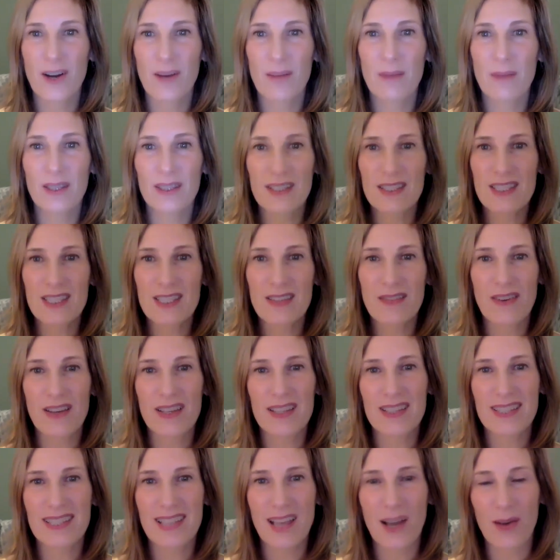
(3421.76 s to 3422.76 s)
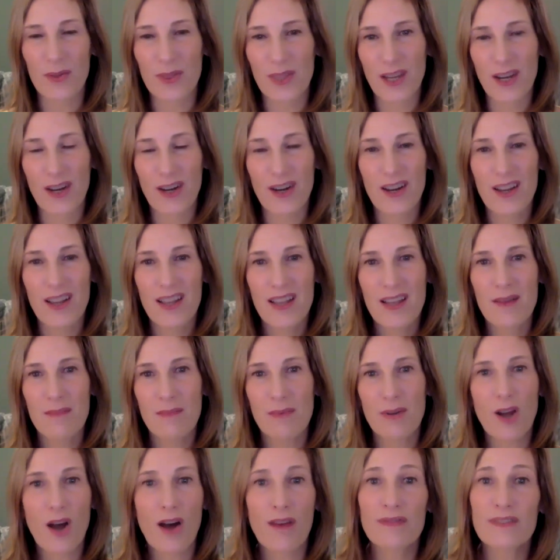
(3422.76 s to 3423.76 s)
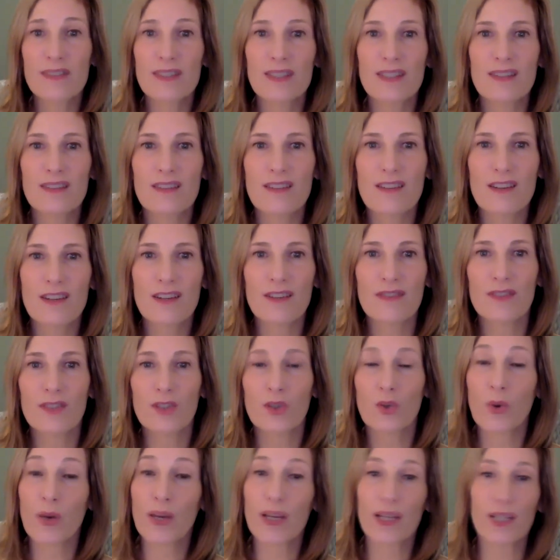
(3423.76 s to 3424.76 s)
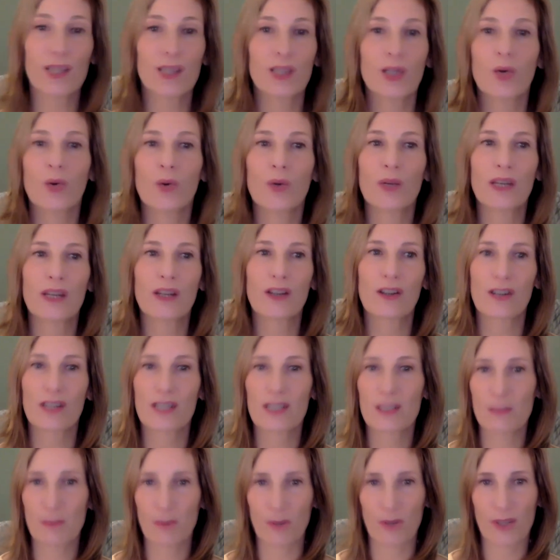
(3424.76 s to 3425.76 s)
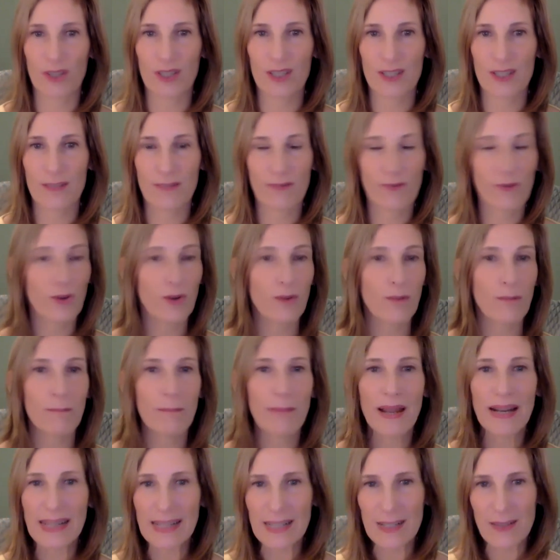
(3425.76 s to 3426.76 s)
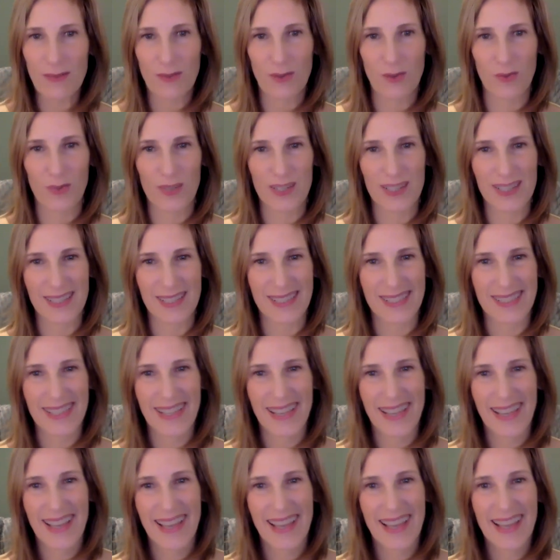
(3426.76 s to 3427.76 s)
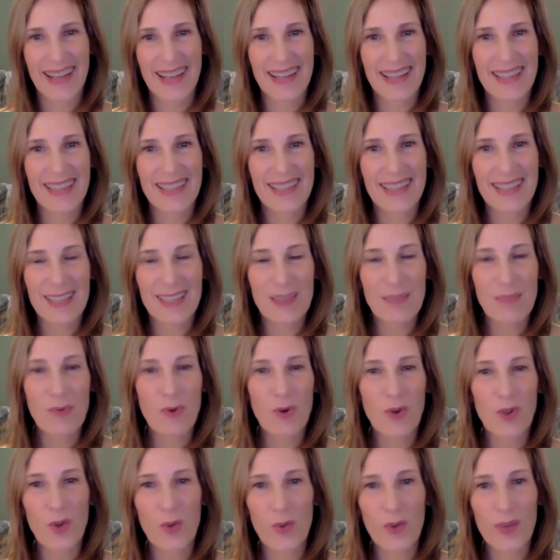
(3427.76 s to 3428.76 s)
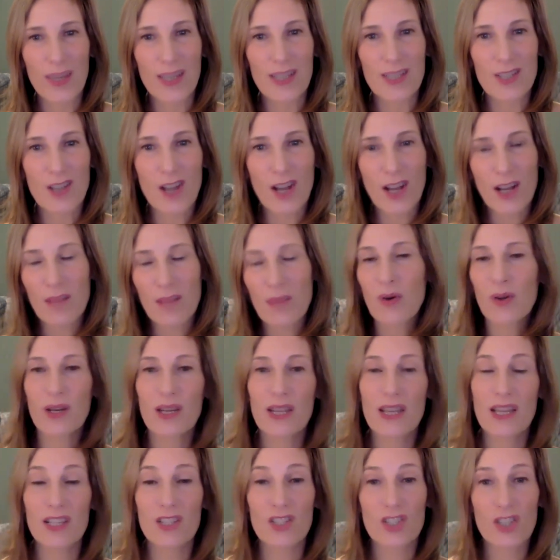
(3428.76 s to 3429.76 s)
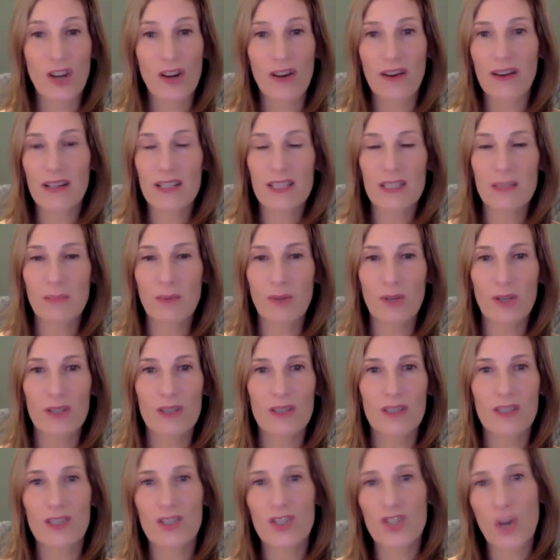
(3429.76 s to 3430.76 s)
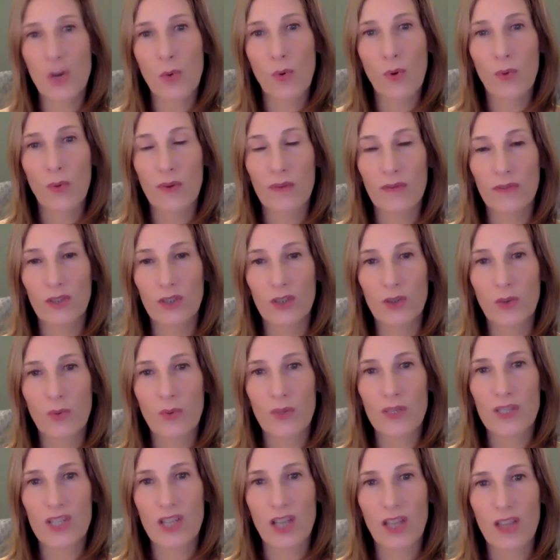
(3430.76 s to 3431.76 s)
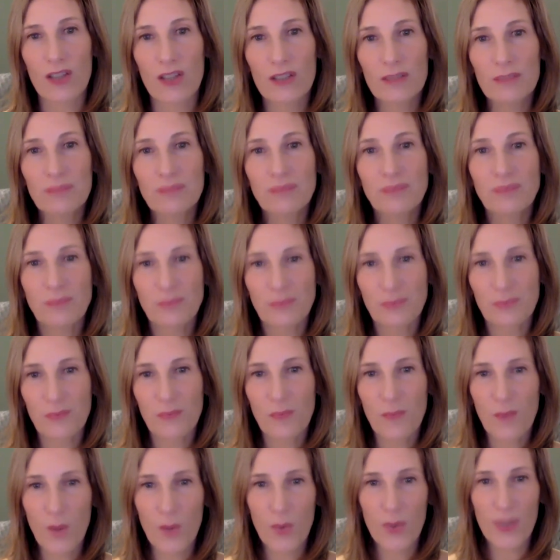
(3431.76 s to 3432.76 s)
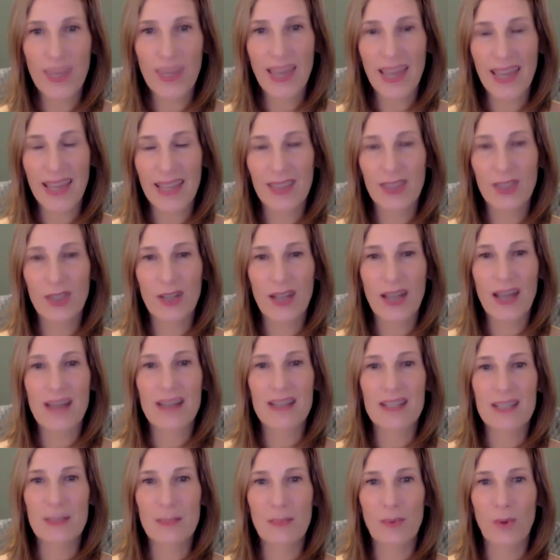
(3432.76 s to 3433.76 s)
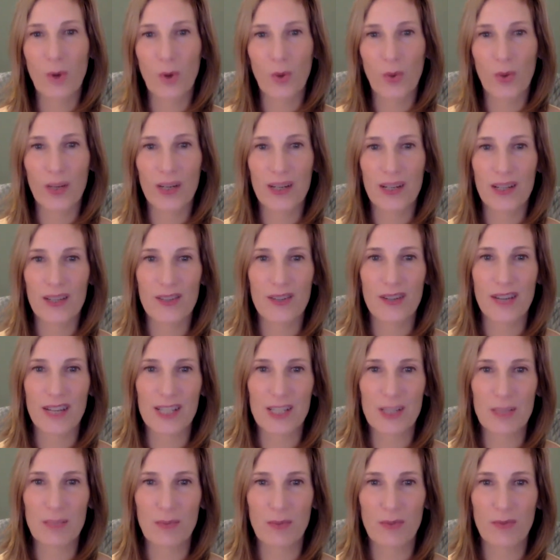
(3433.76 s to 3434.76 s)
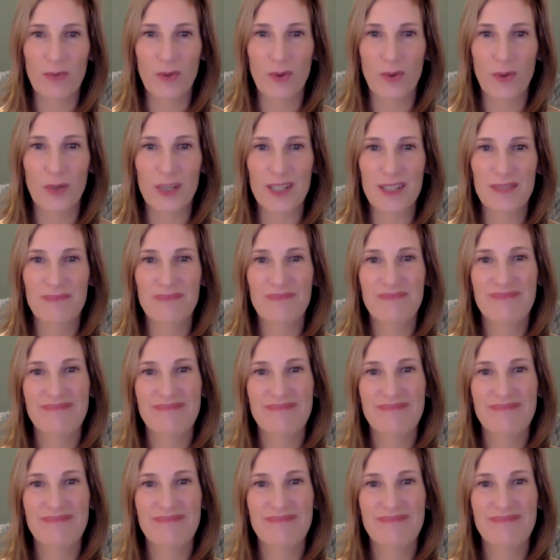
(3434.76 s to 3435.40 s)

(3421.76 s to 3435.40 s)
millions of us out there, but often I feel quite alone in our experience for many different reasons. And I think the more that we can talk about it and share our experiences, share what we've learned with each other, we can learn how to support one another and to move forward.